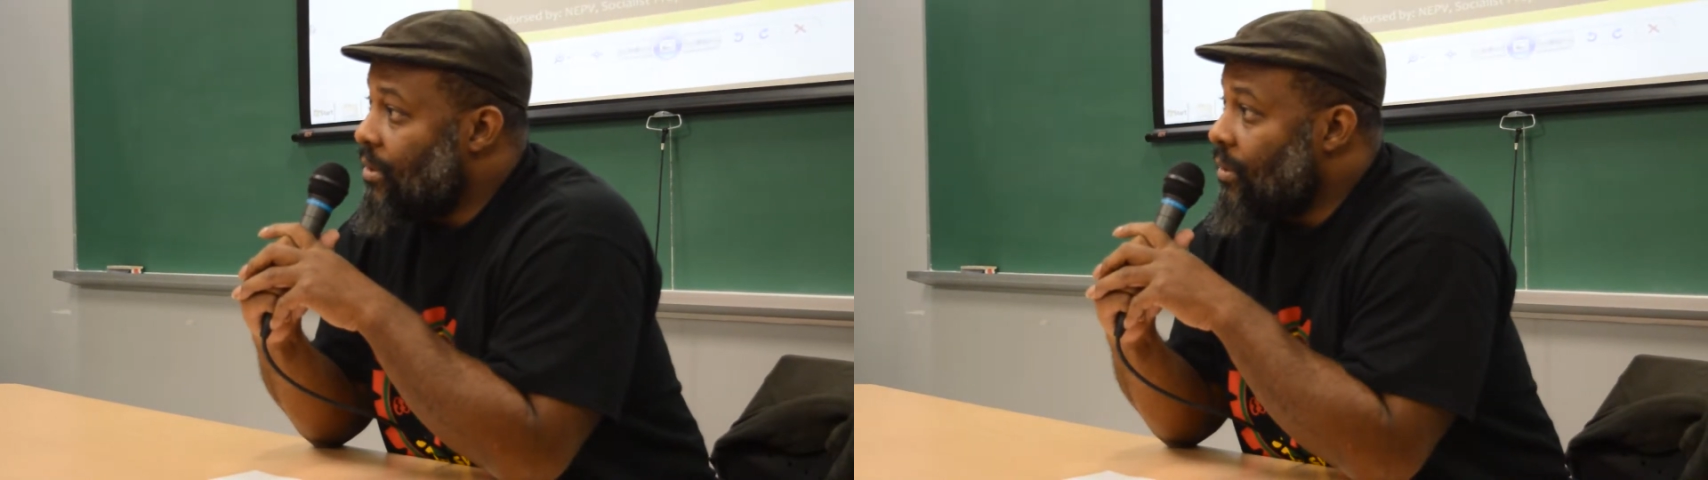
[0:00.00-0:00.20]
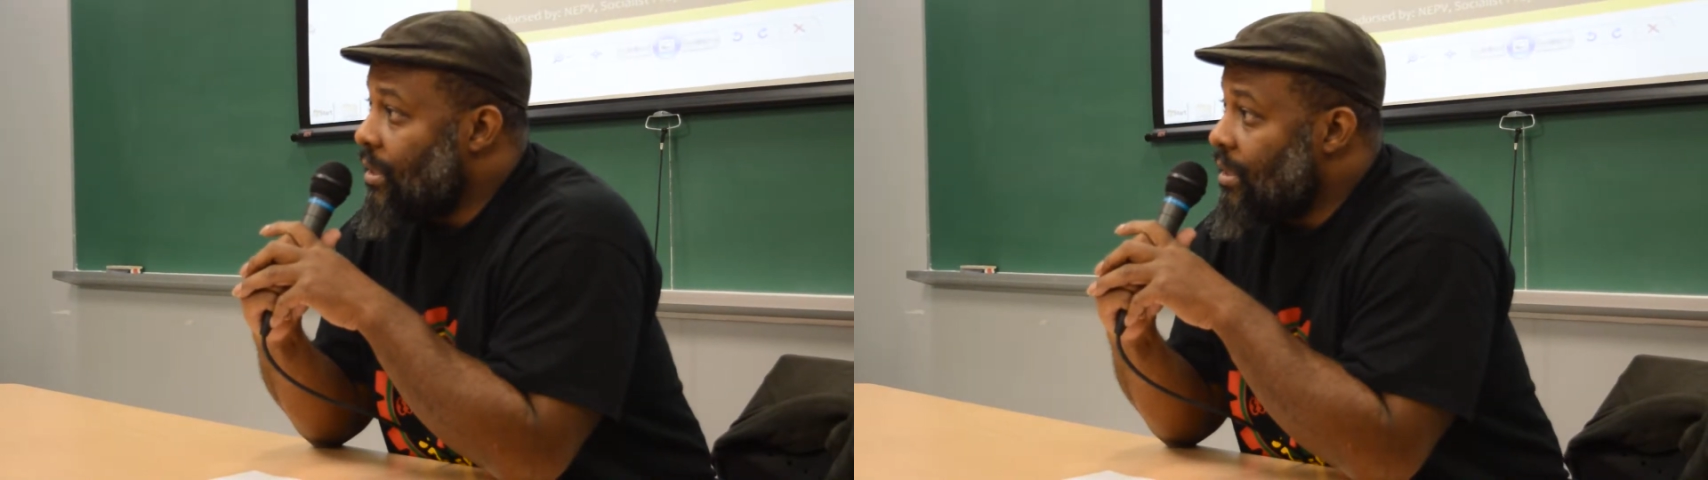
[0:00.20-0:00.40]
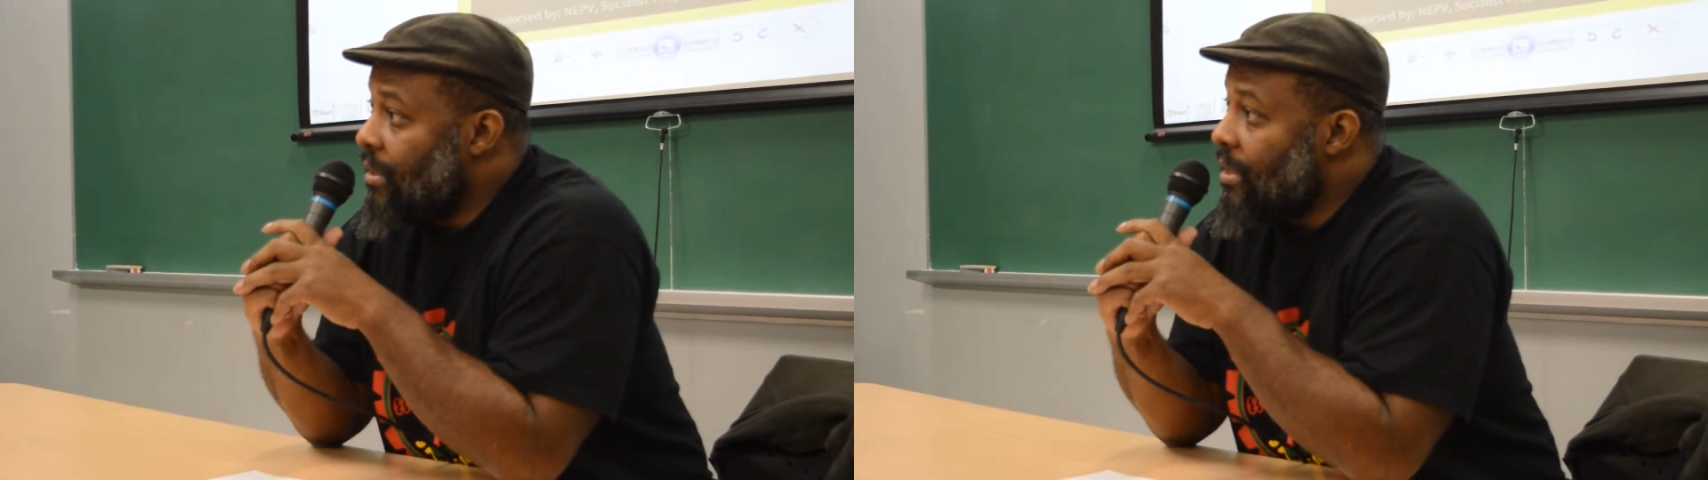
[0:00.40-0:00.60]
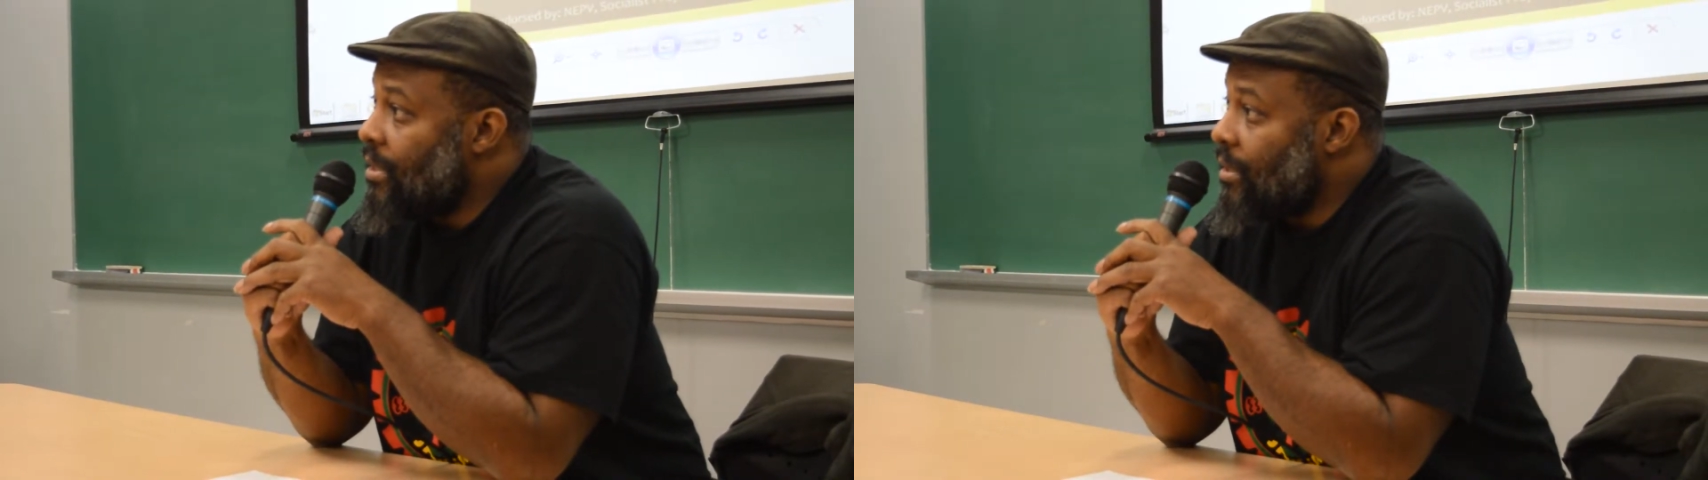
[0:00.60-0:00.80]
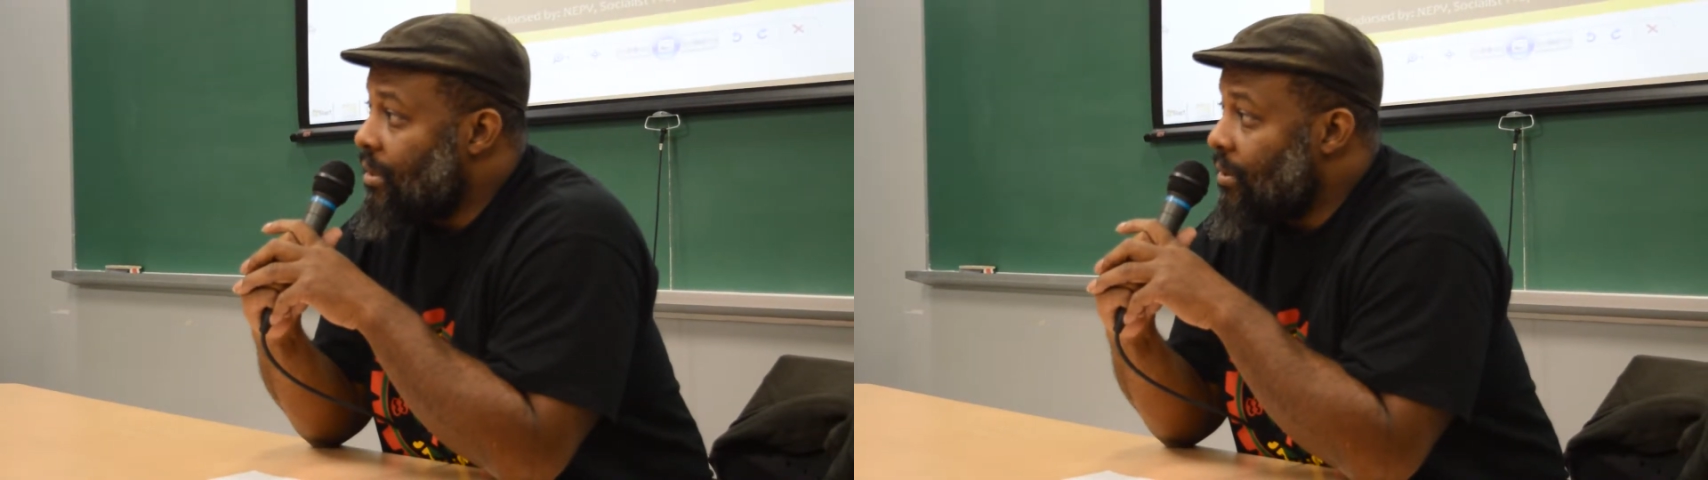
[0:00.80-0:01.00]
an
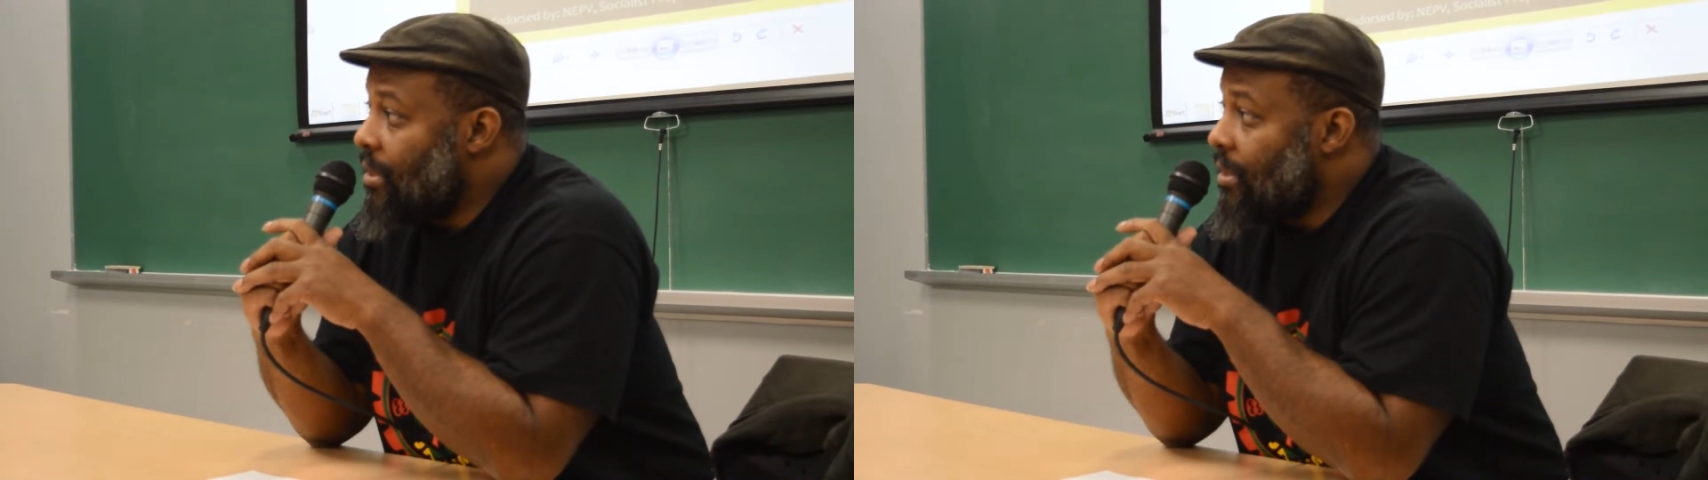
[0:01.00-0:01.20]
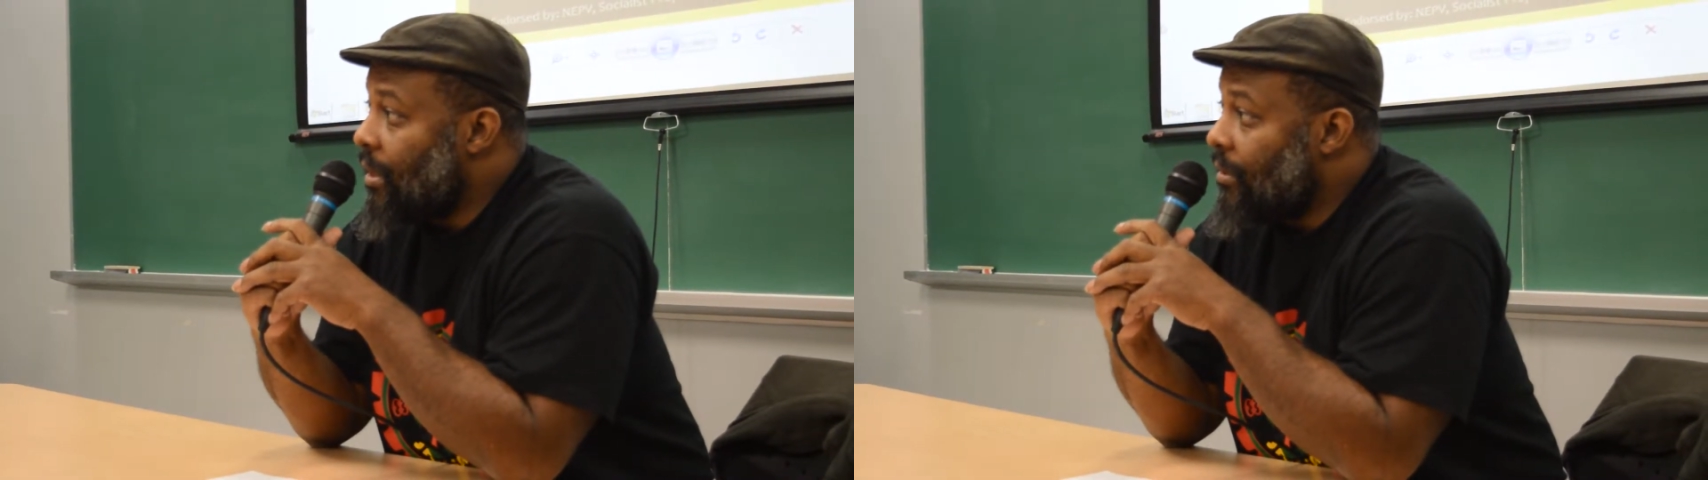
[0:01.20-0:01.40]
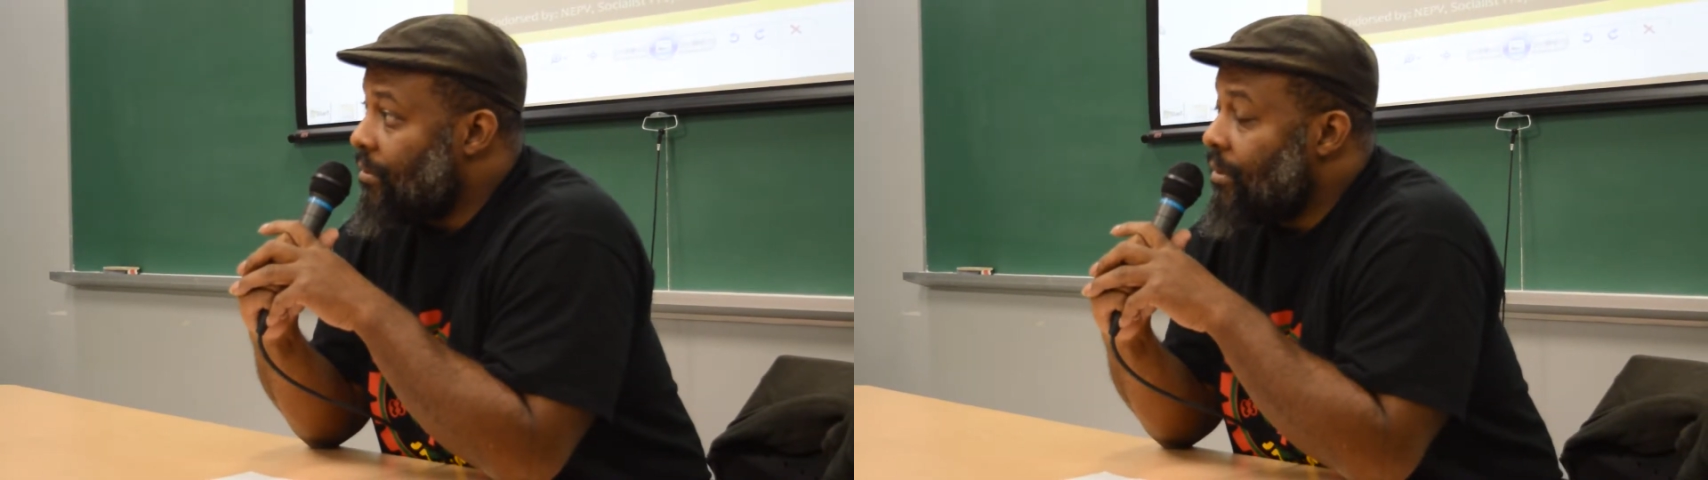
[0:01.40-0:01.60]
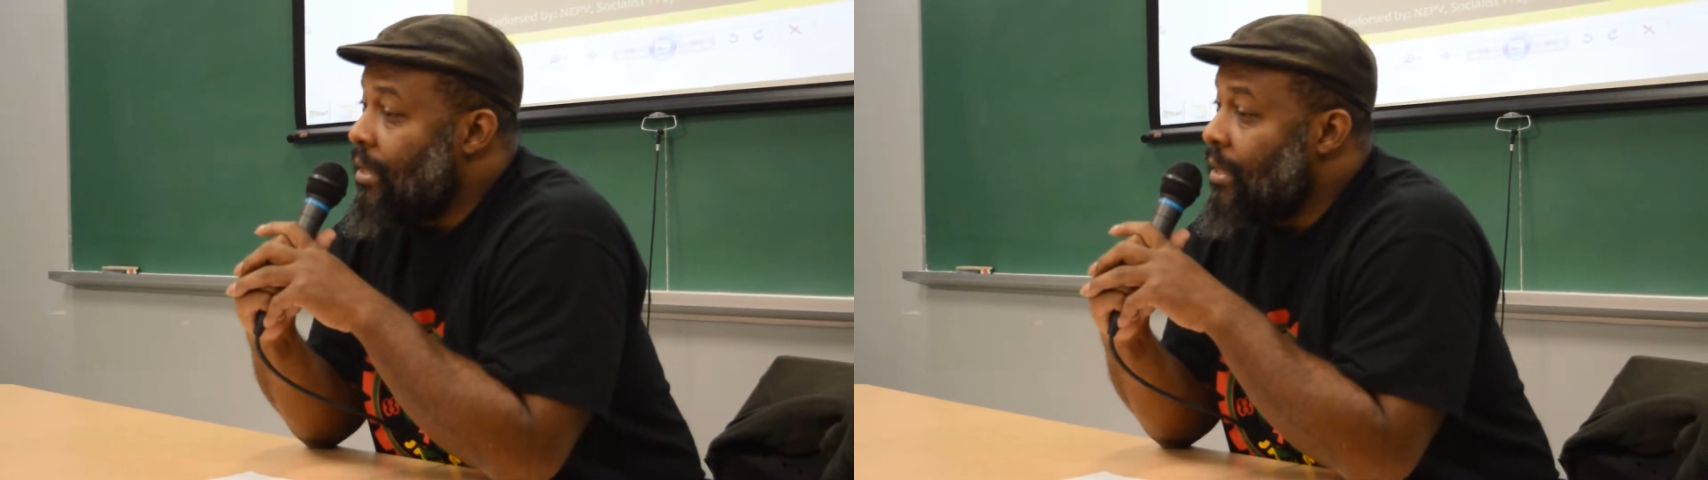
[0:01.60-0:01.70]
organization unto itself.